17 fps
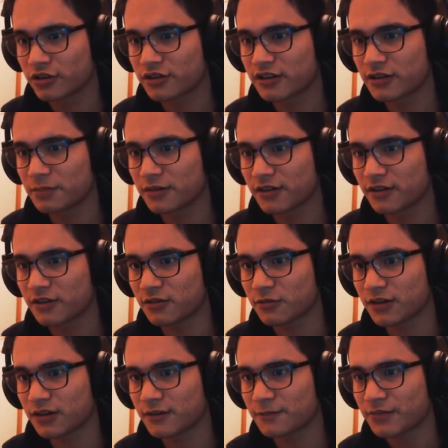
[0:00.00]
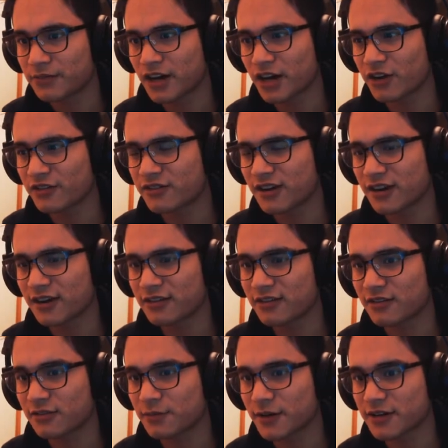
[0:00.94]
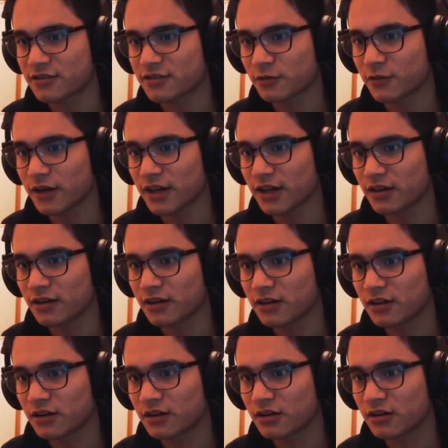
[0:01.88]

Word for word: Look deeply into it. I don't see anything special. Wait.